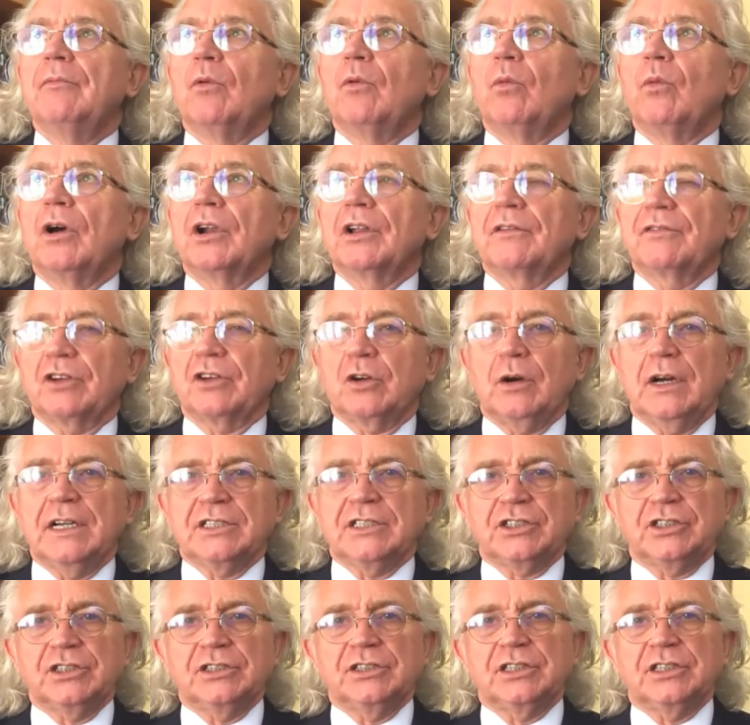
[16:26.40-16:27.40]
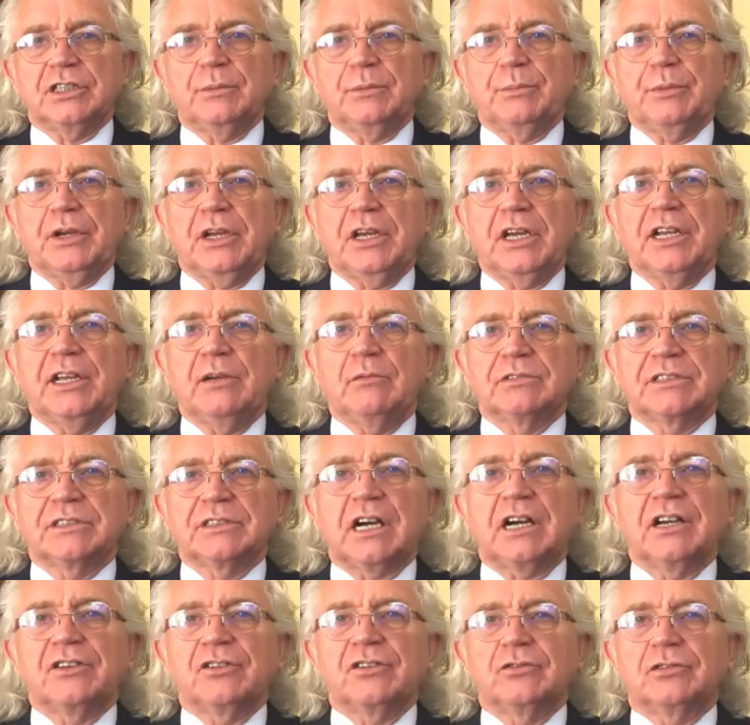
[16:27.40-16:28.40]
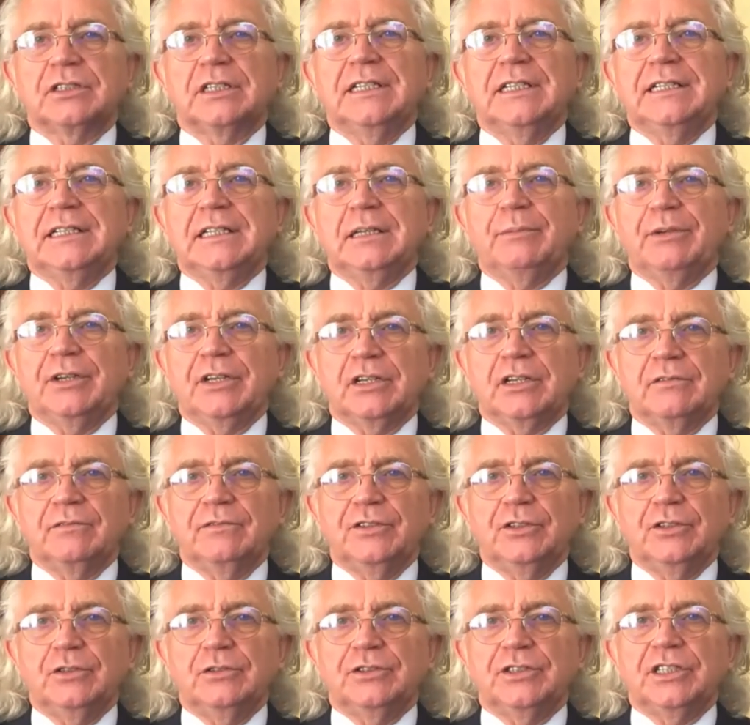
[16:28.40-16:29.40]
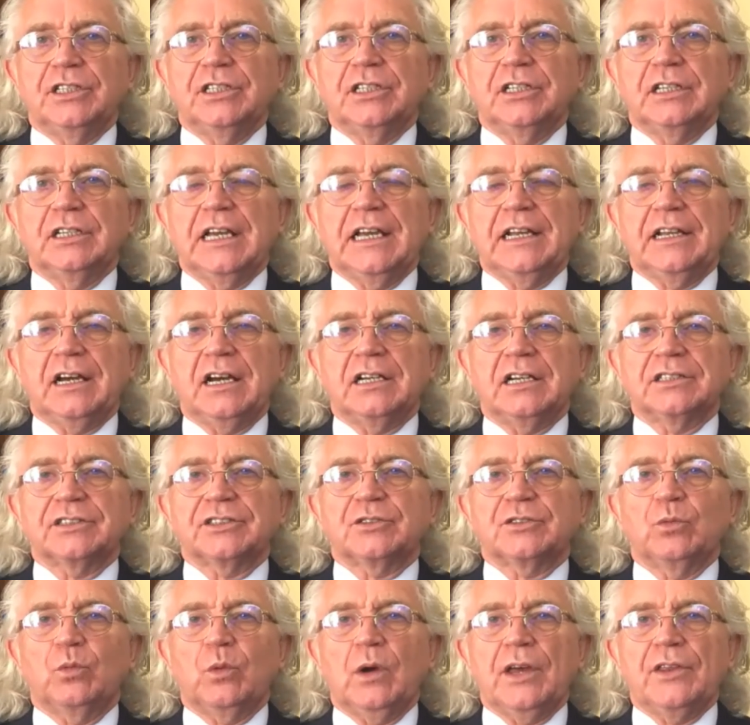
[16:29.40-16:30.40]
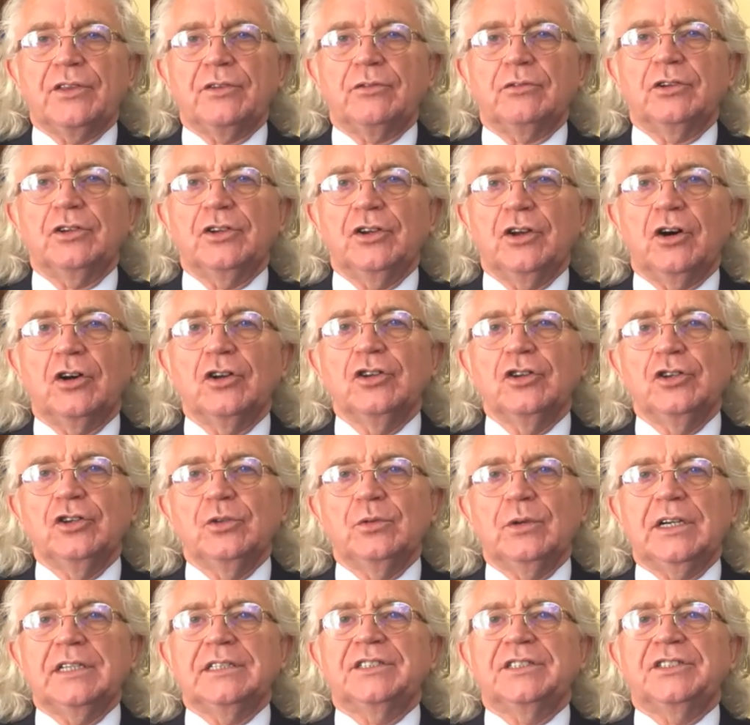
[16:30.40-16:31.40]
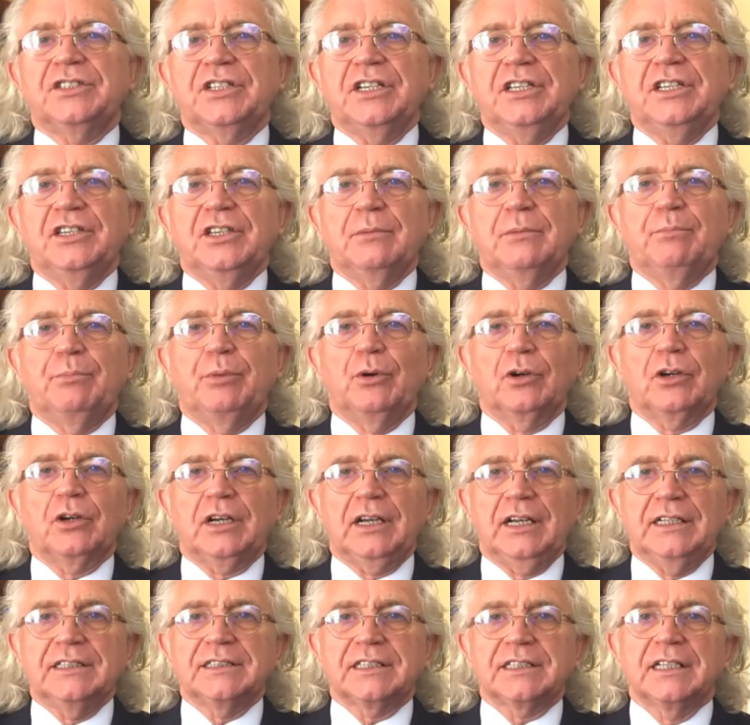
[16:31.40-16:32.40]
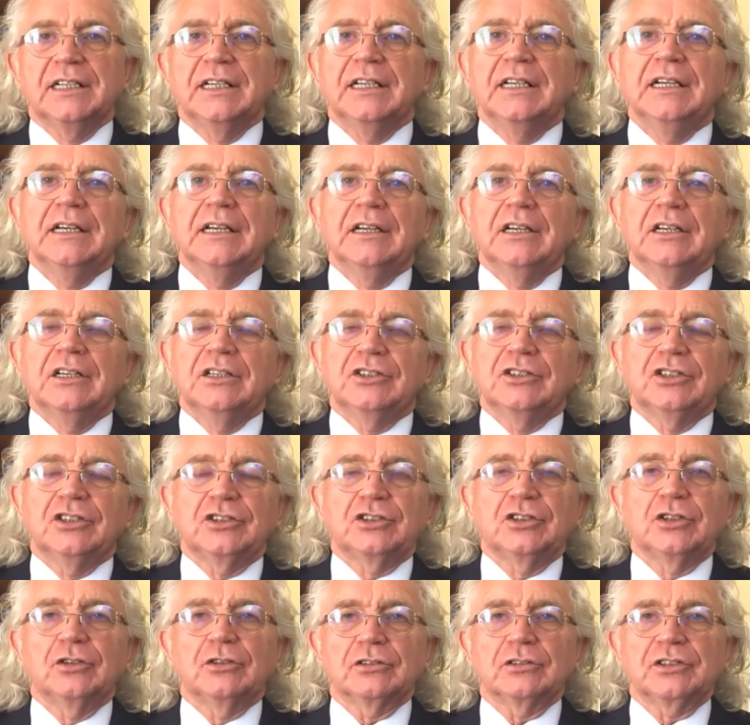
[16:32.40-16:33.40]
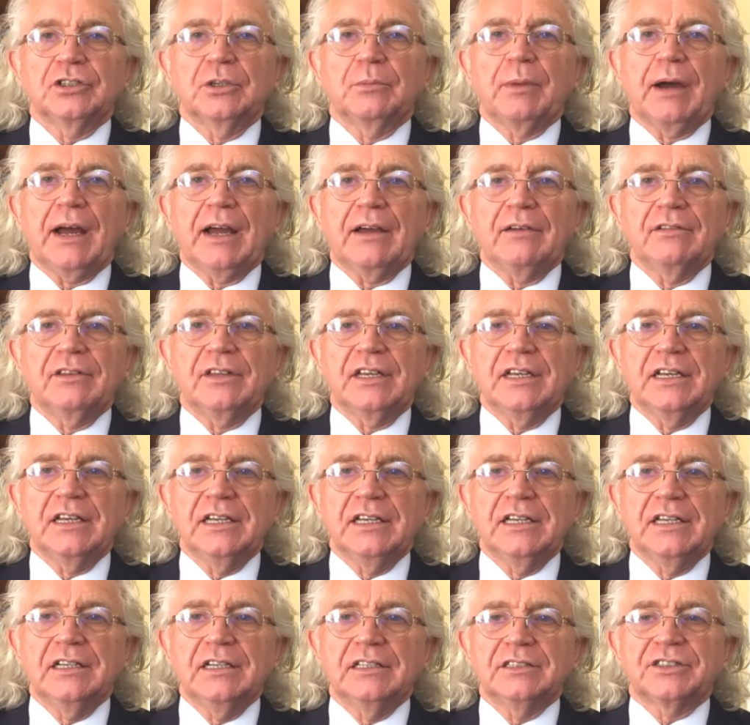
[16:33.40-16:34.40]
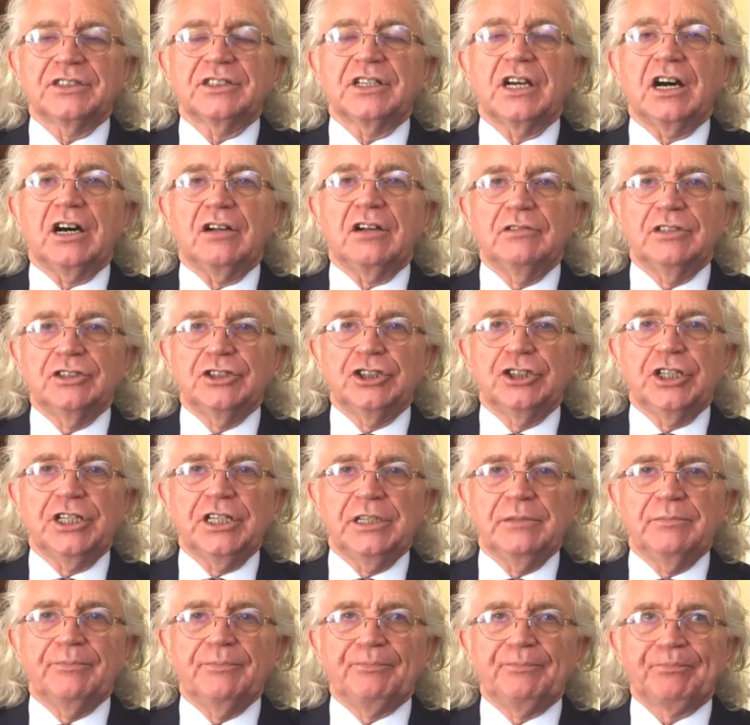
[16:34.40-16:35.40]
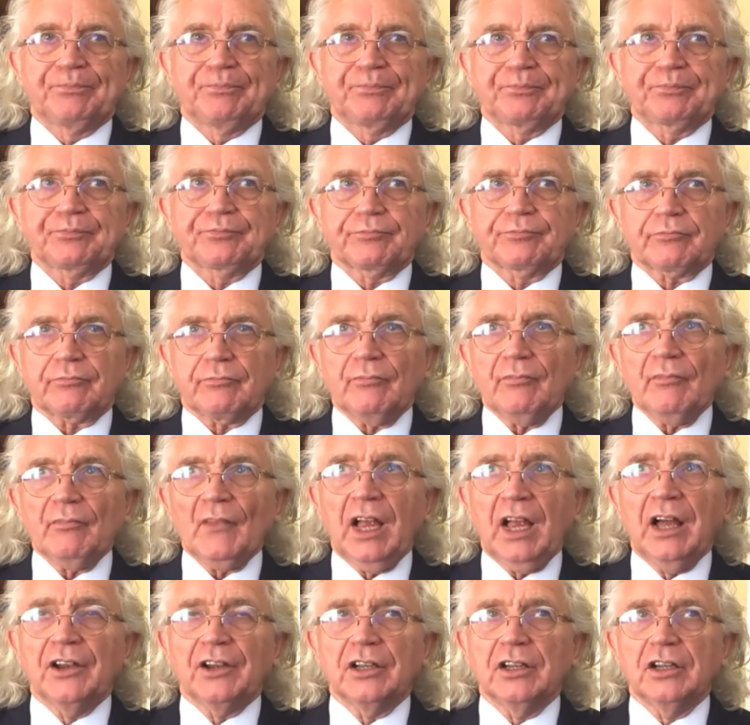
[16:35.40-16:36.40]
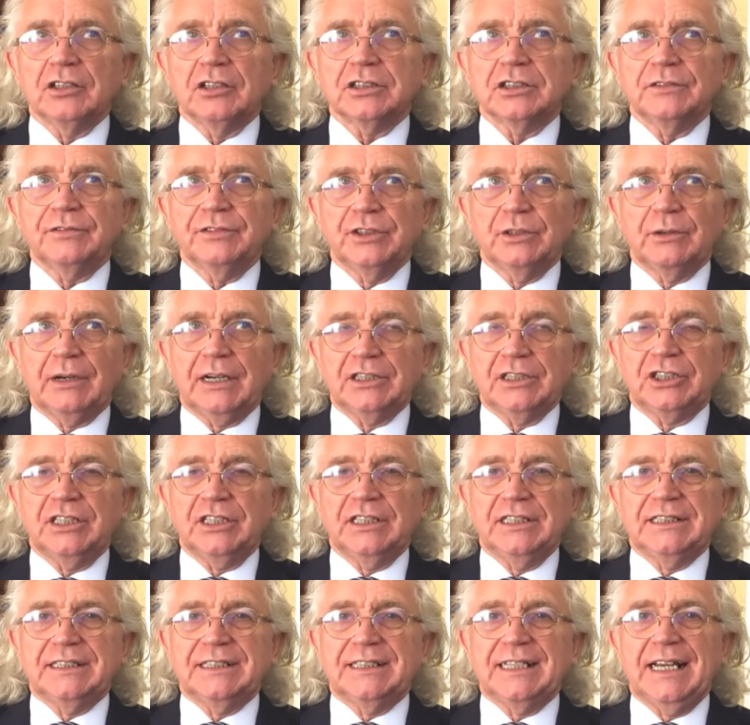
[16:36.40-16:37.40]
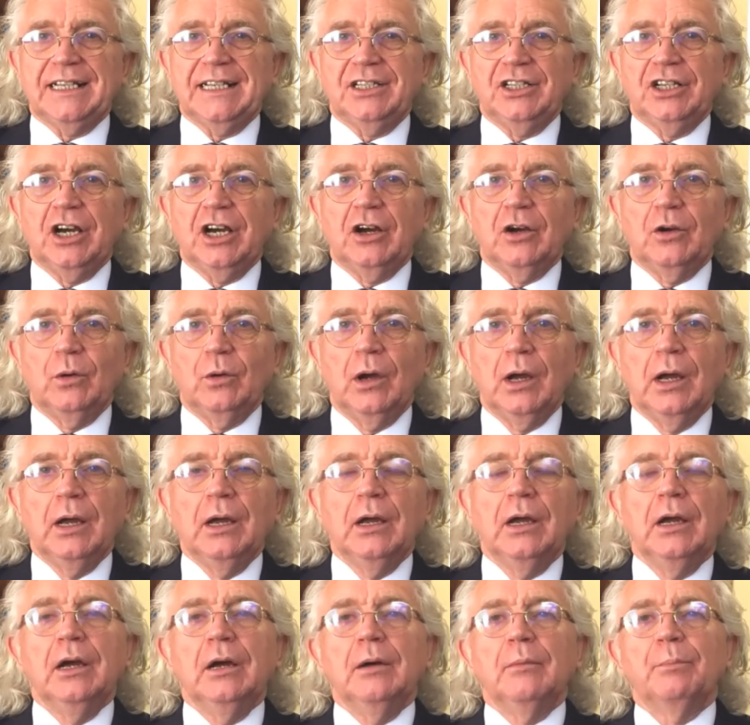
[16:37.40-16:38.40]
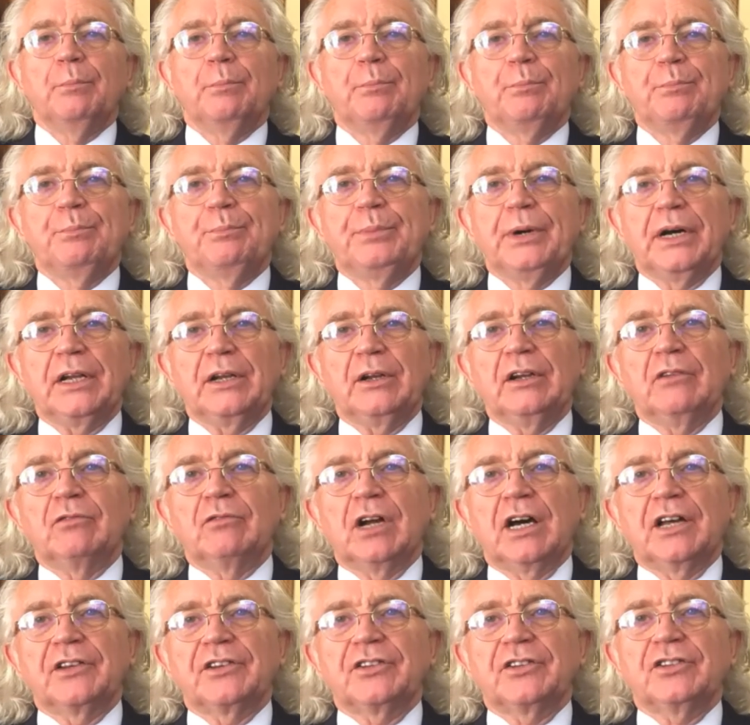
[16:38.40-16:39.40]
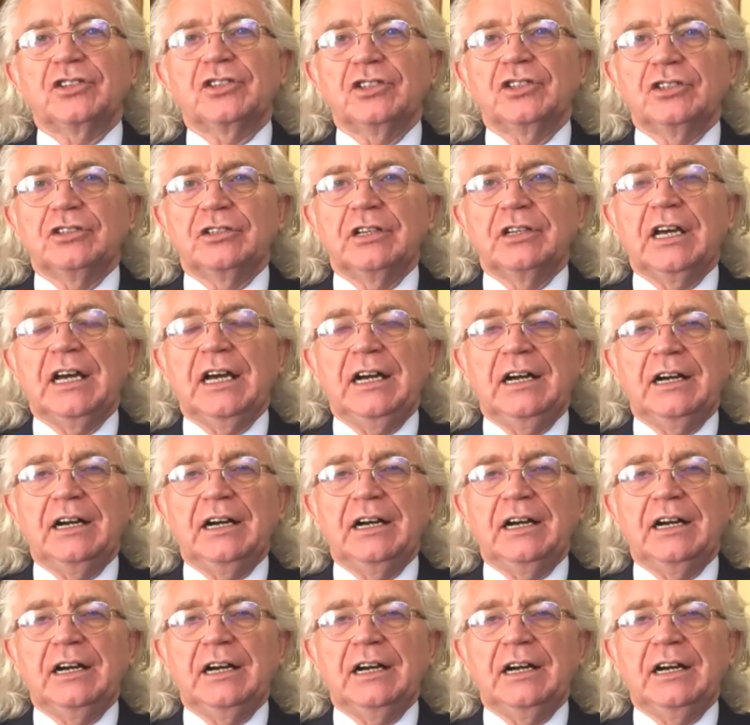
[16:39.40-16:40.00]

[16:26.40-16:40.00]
One of the questions at the beginning was, I thought, a little bit confusing. It asked whether or not you had seen the booklet that talked about the SAR regime. And a lot of you actually said no. But rather than